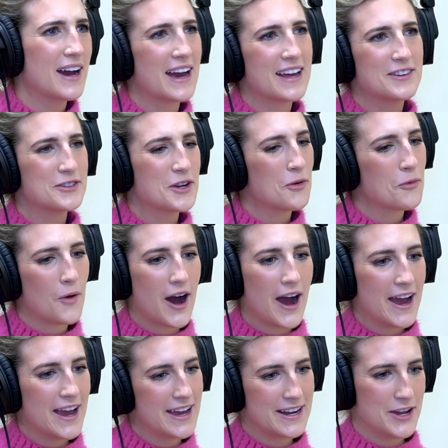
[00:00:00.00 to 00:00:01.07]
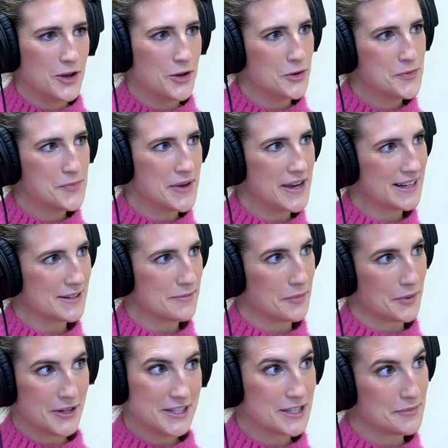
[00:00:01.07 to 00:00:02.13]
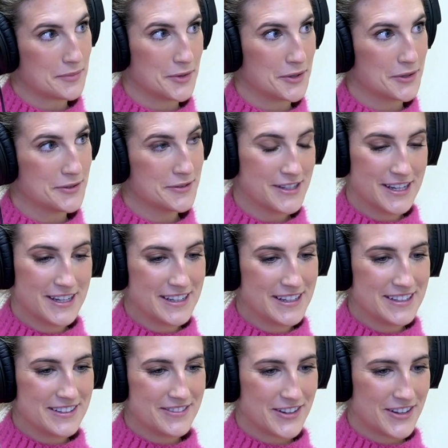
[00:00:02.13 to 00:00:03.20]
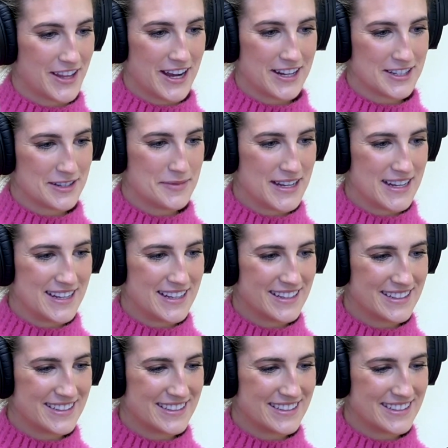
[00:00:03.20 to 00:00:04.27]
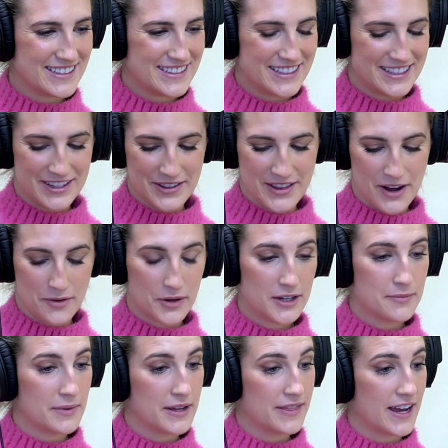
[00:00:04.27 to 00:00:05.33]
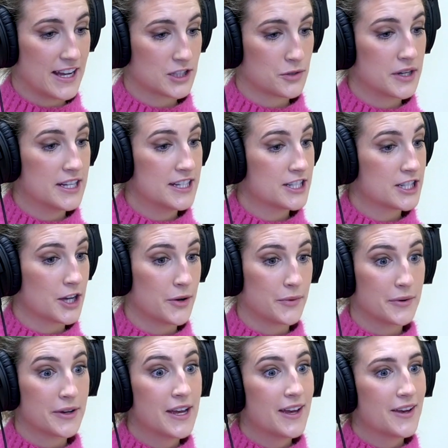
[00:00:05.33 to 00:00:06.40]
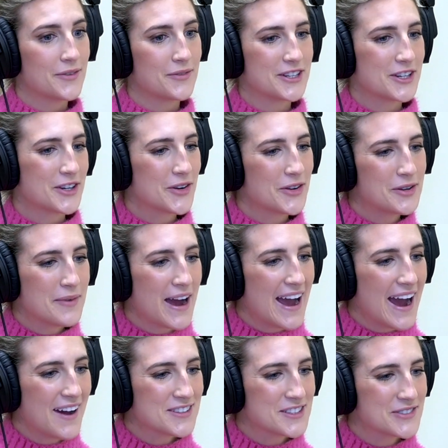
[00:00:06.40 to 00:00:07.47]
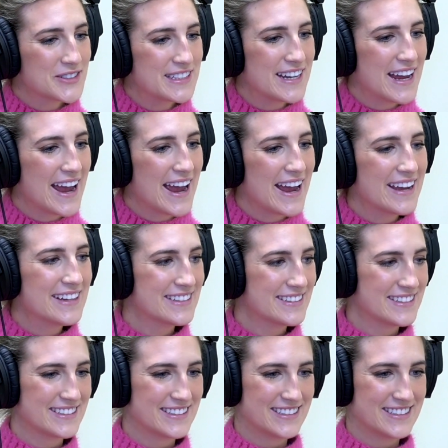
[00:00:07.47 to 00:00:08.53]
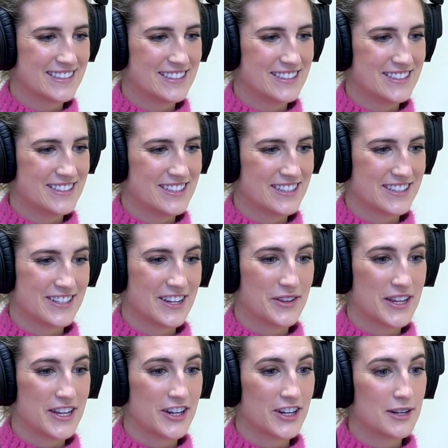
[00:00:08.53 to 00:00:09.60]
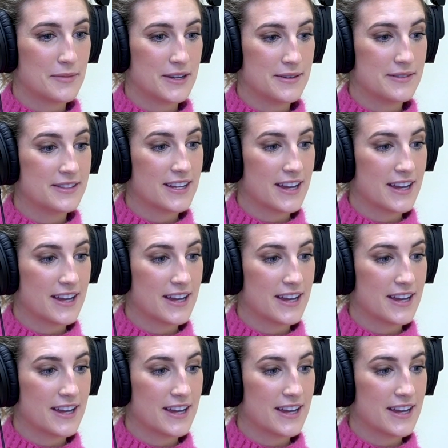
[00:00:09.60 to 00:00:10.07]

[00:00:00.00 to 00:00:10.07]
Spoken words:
I don't know why and who picked principal for that to be, that word, but that's what it is. So when you're going to buy a house one day, just know that you're going to be